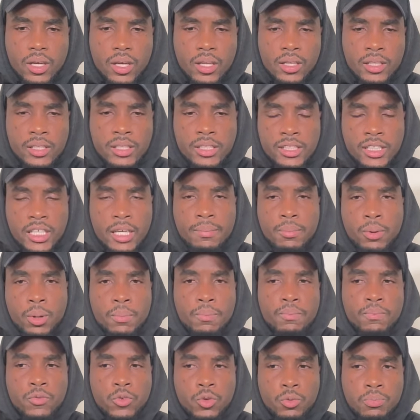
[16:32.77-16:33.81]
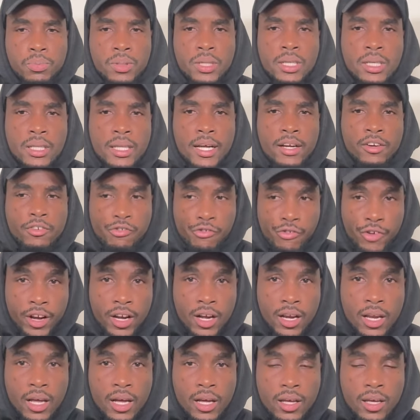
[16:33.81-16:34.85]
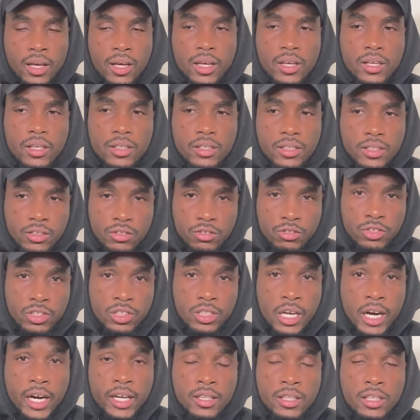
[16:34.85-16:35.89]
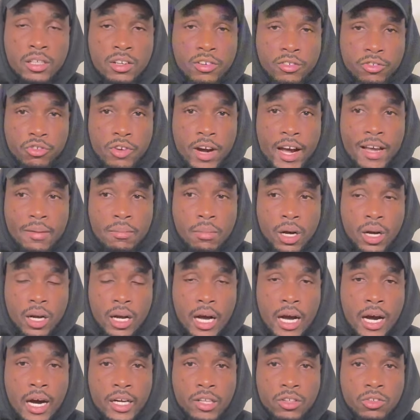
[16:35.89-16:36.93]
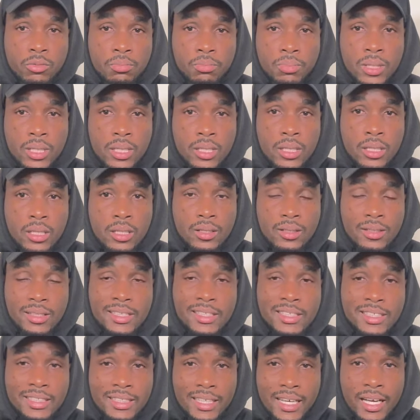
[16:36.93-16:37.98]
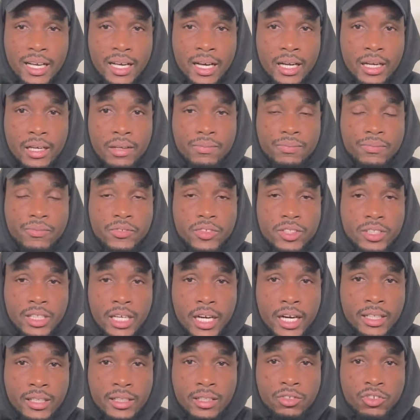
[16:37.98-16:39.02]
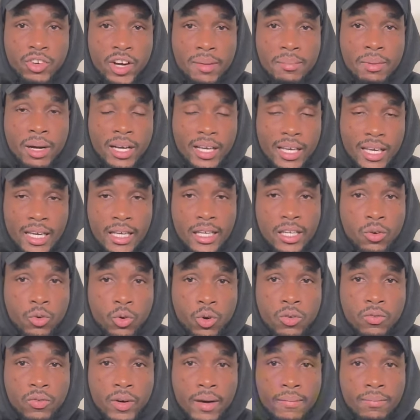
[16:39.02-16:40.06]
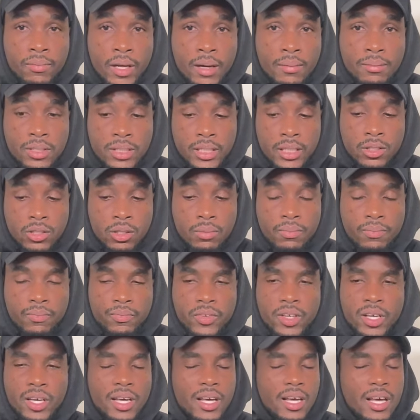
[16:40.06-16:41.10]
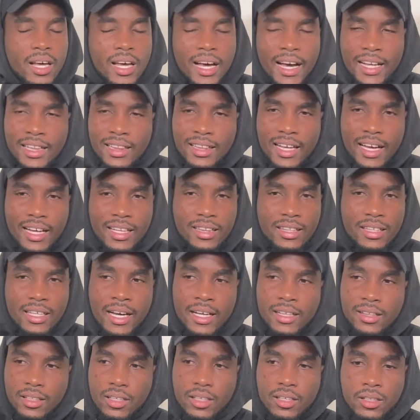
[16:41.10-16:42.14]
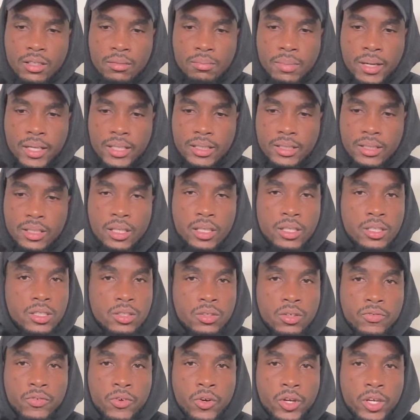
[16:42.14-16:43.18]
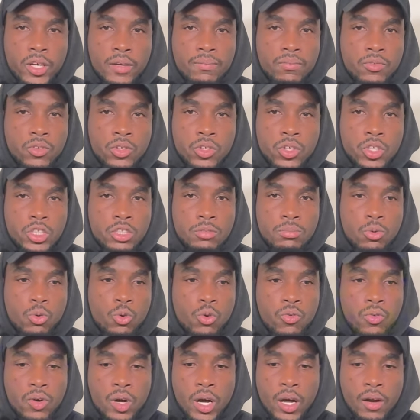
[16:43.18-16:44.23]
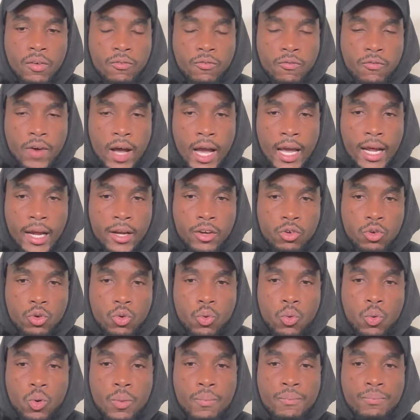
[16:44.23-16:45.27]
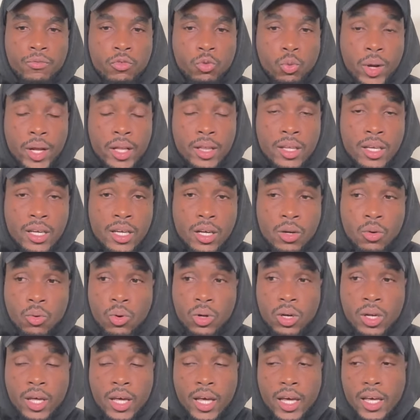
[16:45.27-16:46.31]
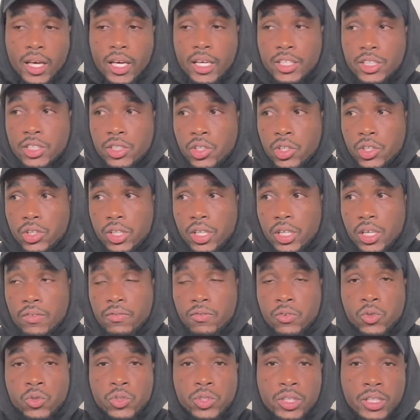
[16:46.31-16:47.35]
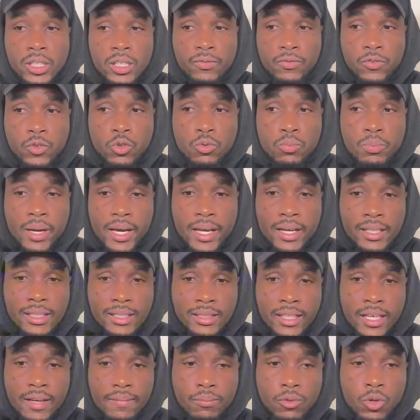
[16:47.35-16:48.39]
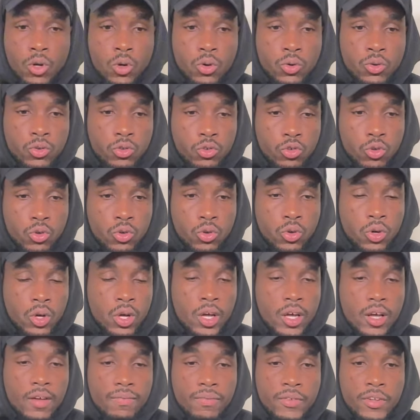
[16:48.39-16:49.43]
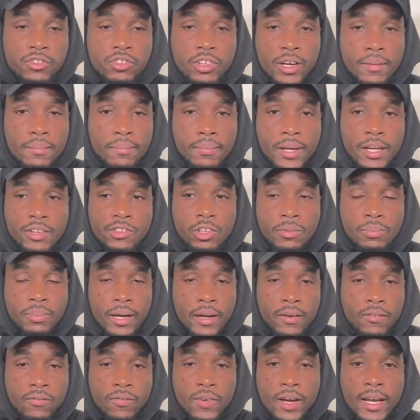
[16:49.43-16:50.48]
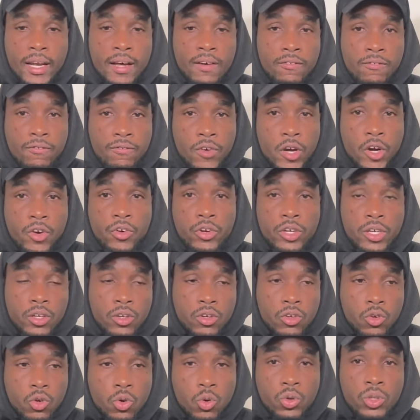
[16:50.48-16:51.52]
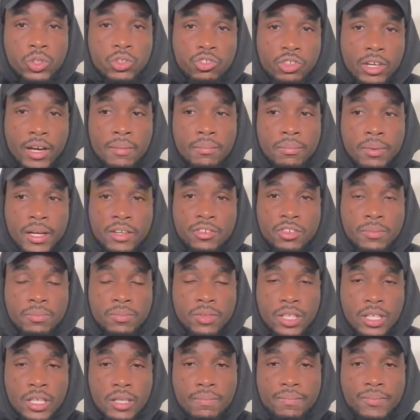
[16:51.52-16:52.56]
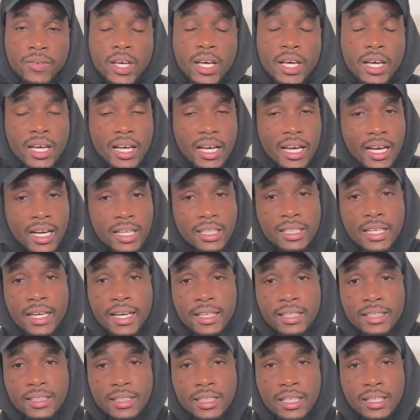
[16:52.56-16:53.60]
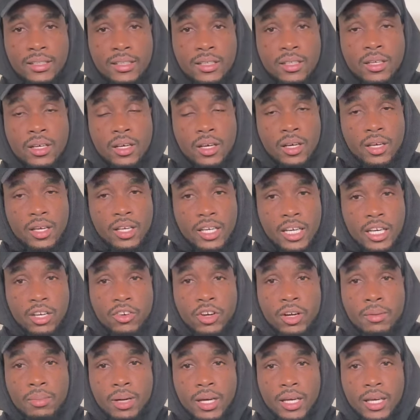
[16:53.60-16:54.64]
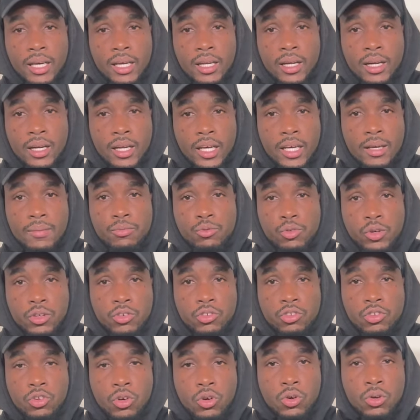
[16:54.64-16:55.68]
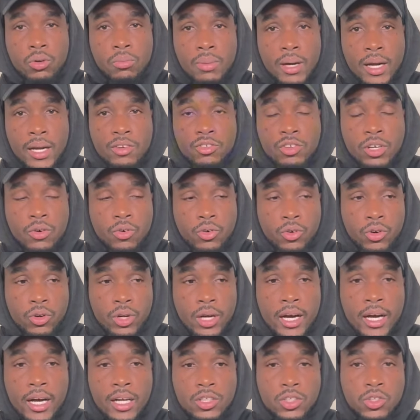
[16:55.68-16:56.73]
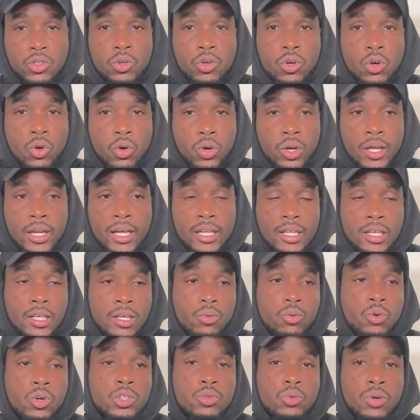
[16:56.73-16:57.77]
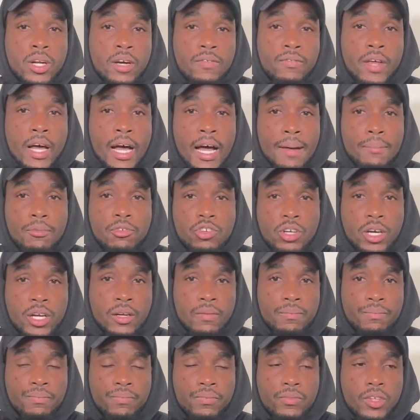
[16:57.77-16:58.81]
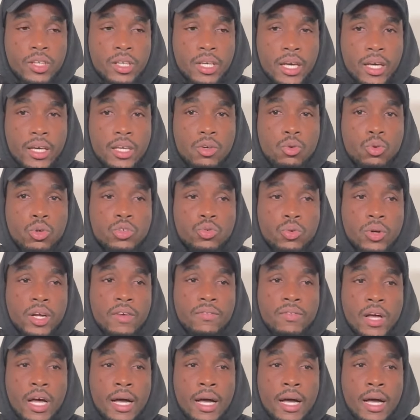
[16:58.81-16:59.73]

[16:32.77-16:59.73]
a step up to be that regular starting right back, or to be the second starting right back in the Wolverhampton setup. I, I, I think the best thing is to, for him to just move on, find a new home. 20 year old. It's nothing if you if you make the step down to the championship and find a very good championship team. As I stated, Kieran McKenna, the Ipswich Town manager, were also looking at it. It was one of the options. Yeah, he was one of the